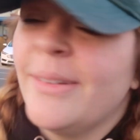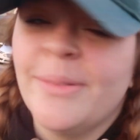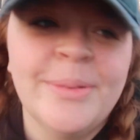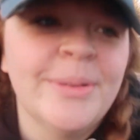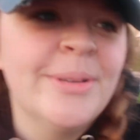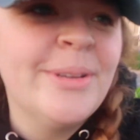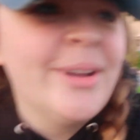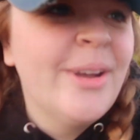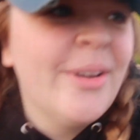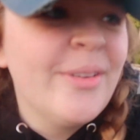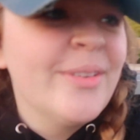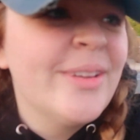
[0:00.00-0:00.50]
We're
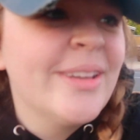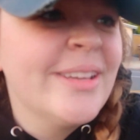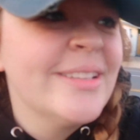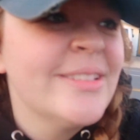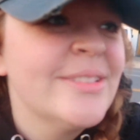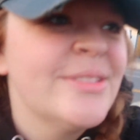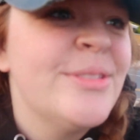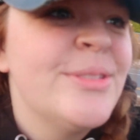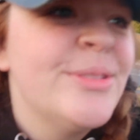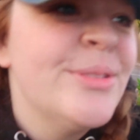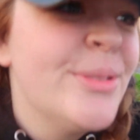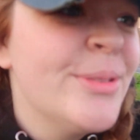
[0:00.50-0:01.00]

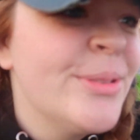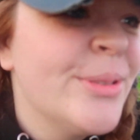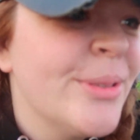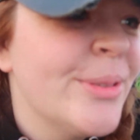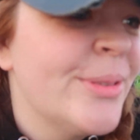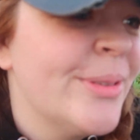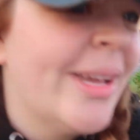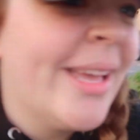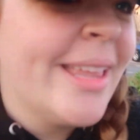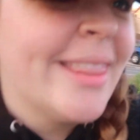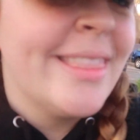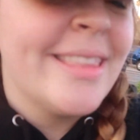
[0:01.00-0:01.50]
going
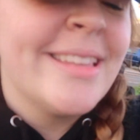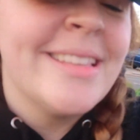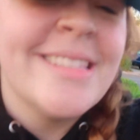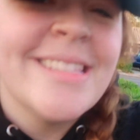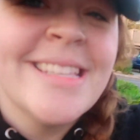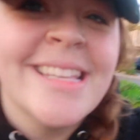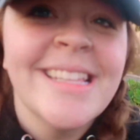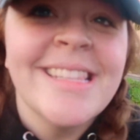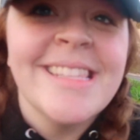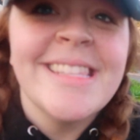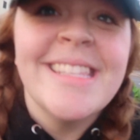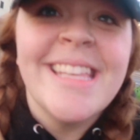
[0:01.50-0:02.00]
to get the
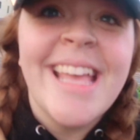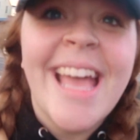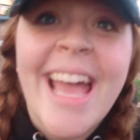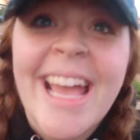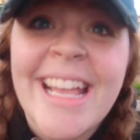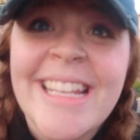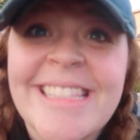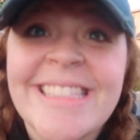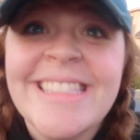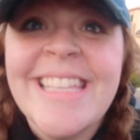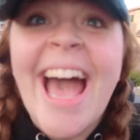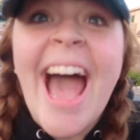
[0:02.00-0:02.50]

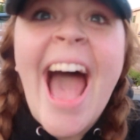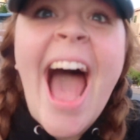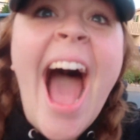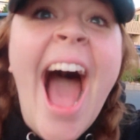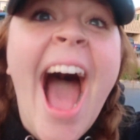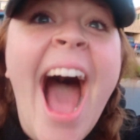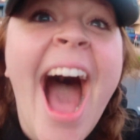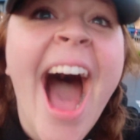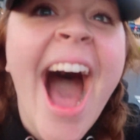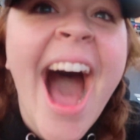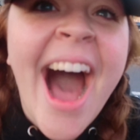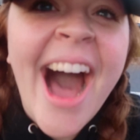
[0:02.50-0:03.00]
sunset
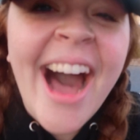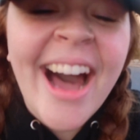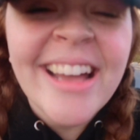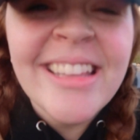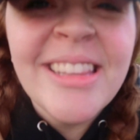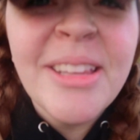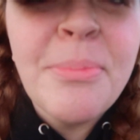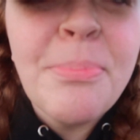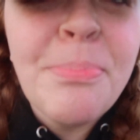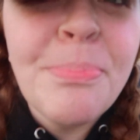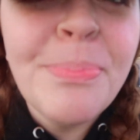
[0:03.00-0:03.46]
on the